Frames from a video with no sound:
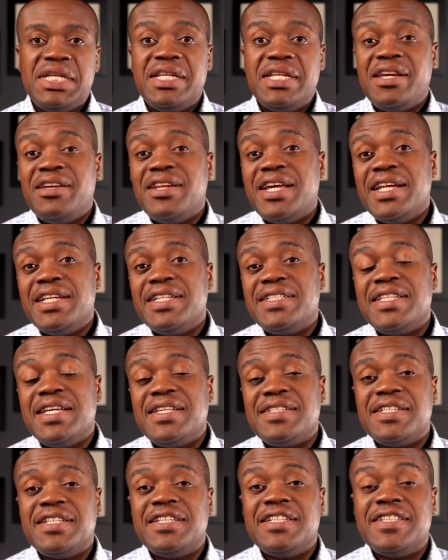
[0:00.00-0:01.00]
United
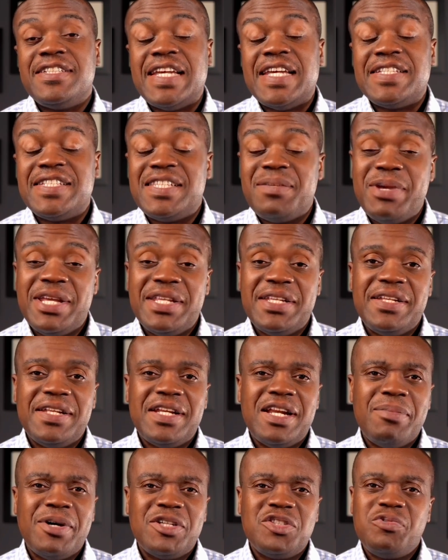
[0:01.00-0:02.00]
States, it is estimated that
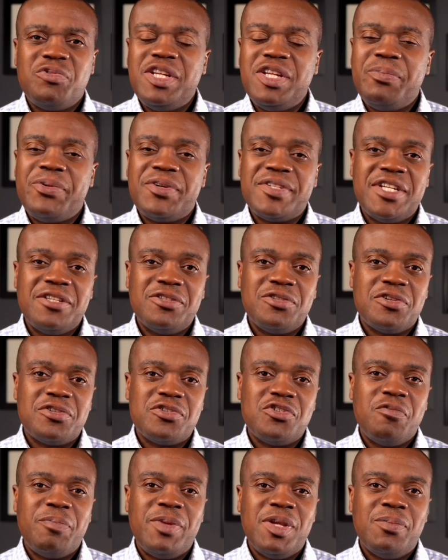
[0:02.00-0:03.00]
about 20% or
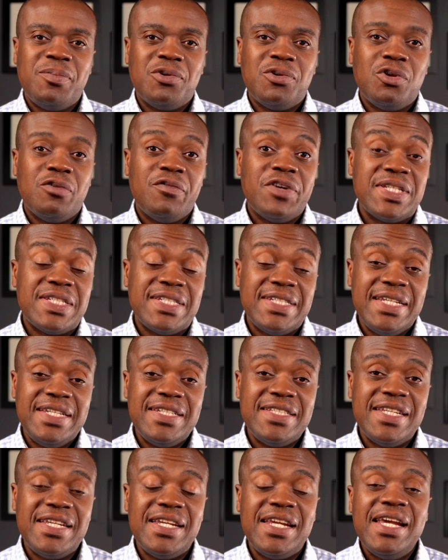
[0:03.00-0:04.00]
so people over
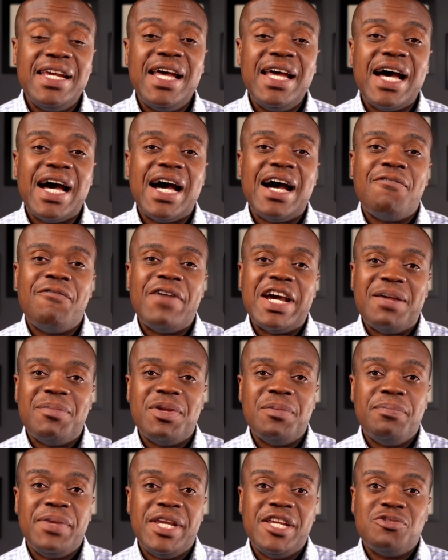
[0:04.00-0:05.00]
60 are
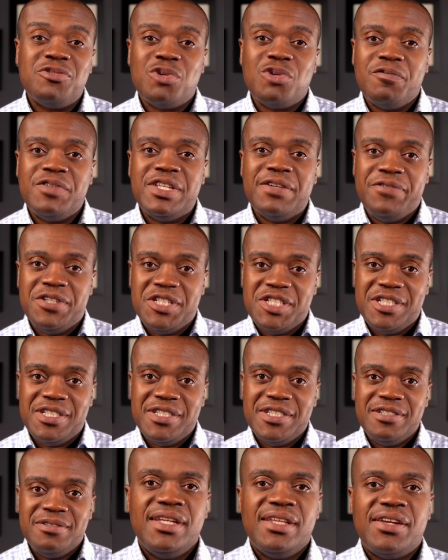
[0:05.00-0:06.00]
vitamin B12
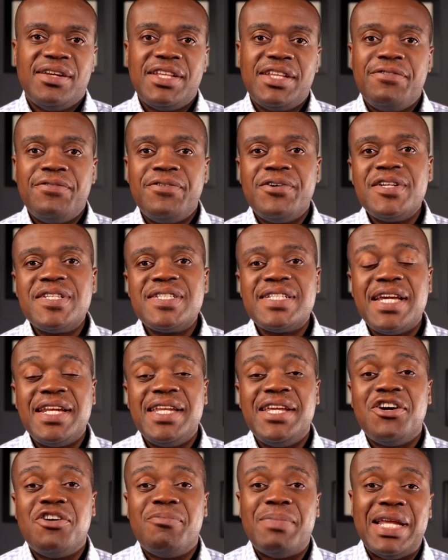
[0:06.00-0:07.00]
deficient. Now, the first sign
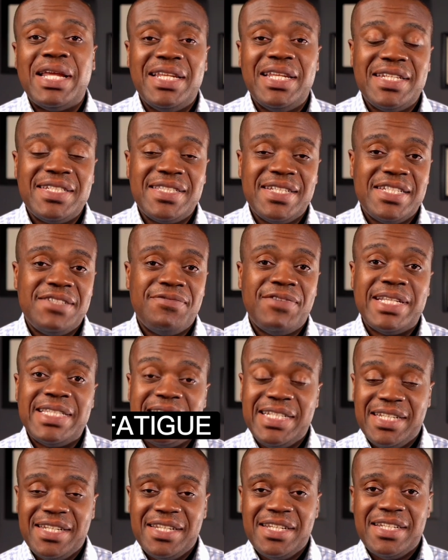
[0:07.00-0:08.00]
here on my list is
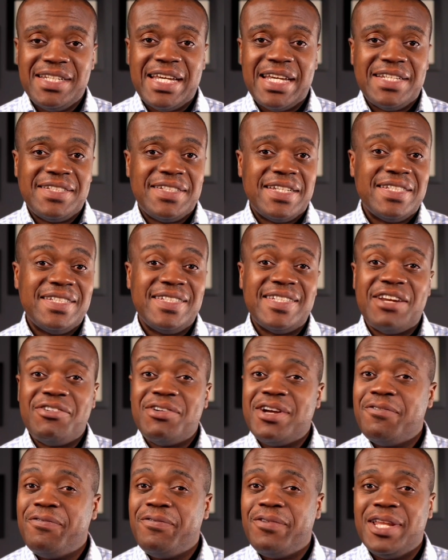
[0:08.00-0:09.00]
fatigue. That is a
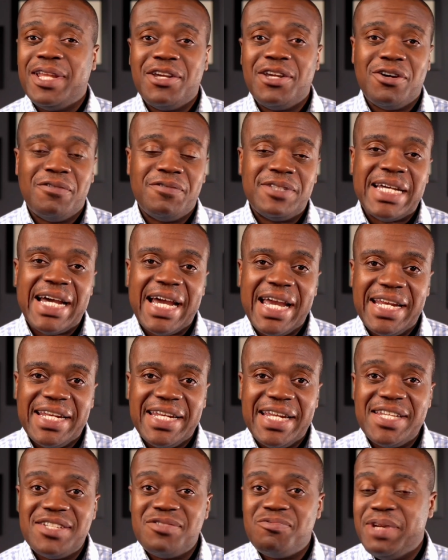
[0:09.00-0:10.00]
general feeling of
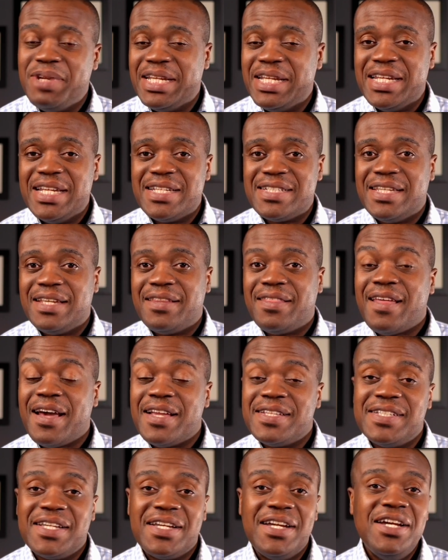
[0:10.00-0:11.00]
tiredness, weakness,
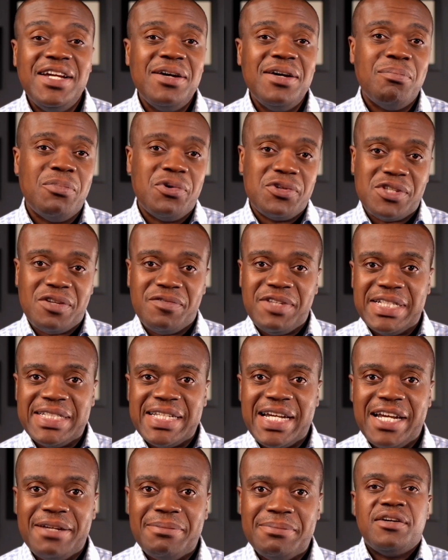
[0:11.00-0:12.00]
lethargic most of the
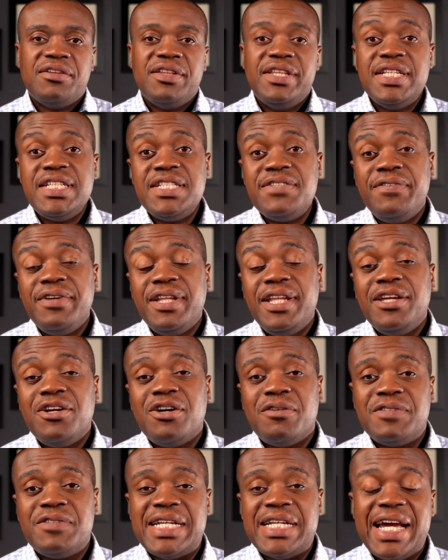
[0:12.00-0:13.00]
time. This feeling
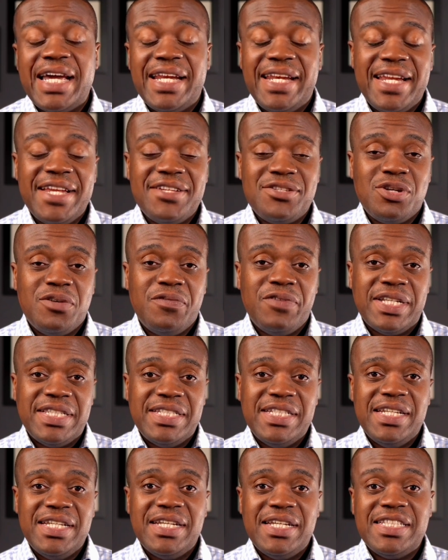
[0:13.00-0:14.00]
of tiredness or
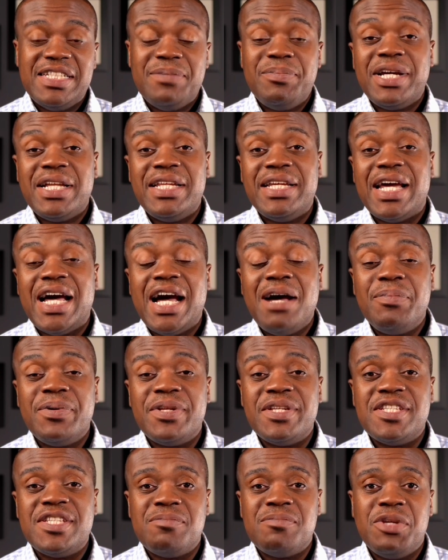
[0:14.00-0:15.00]
fatigue typically
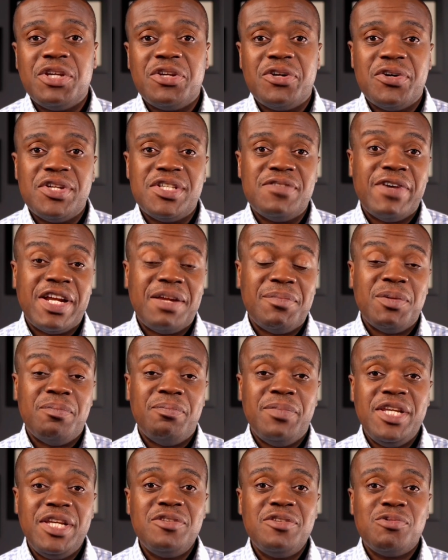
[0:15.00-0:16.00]
happens because vitamin
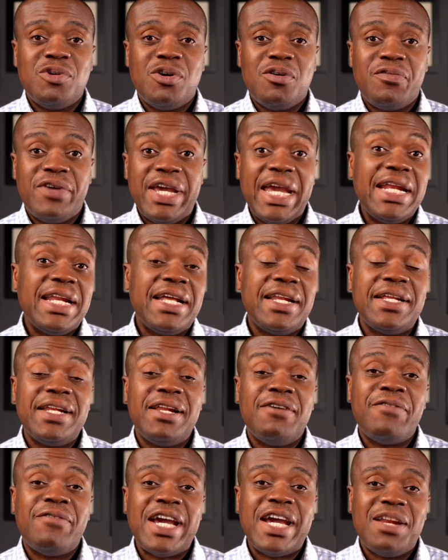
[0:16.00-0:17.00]
B12 and
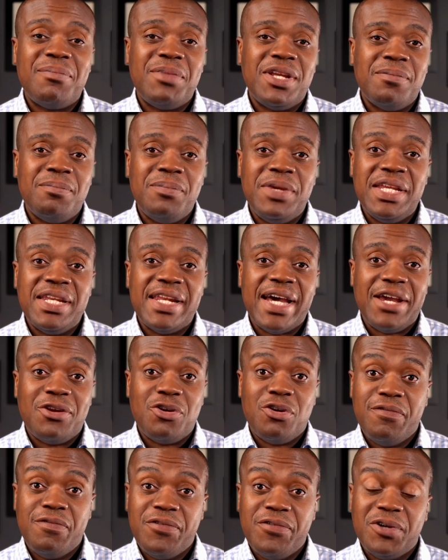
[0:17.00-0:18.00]
another vitamin, B9
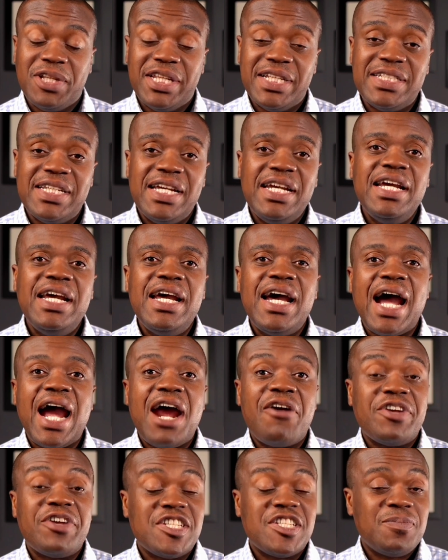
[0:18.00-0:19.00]
or folate,
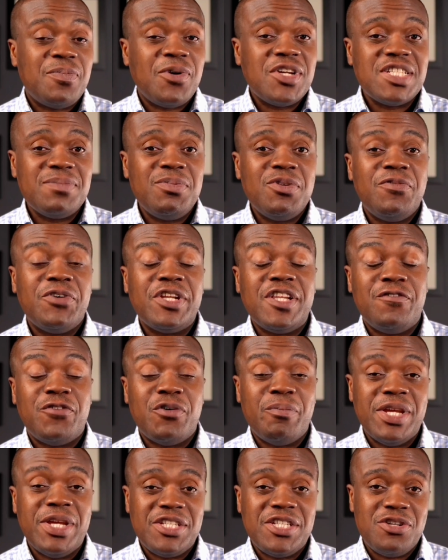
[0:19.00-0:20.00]
are responsible for the
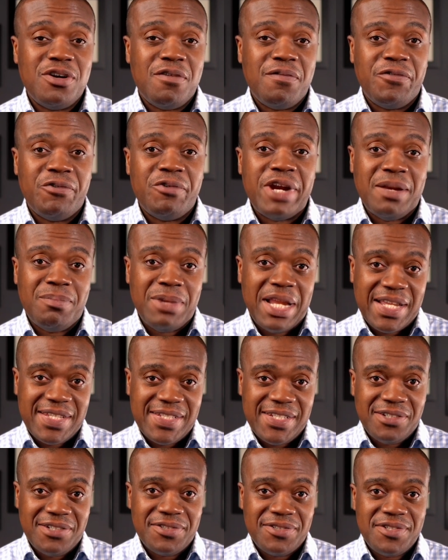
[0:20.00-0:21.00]
formation of red blood
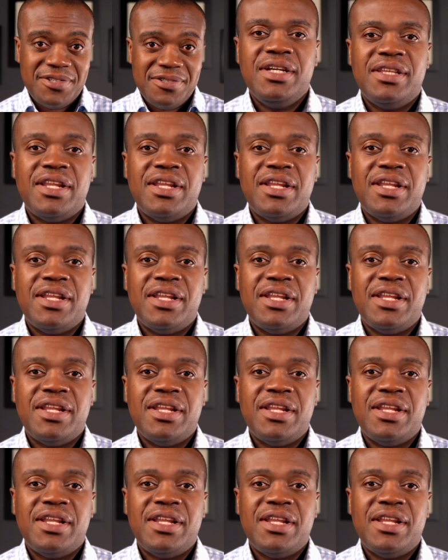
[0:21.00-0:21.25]
cells.